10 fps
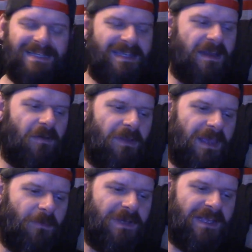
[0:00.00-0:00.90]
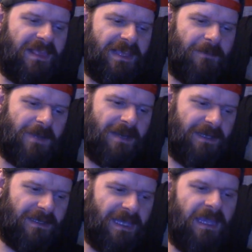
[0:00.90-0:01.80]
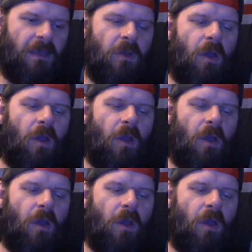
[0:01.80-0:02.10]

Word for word: you know, like when you think about it, like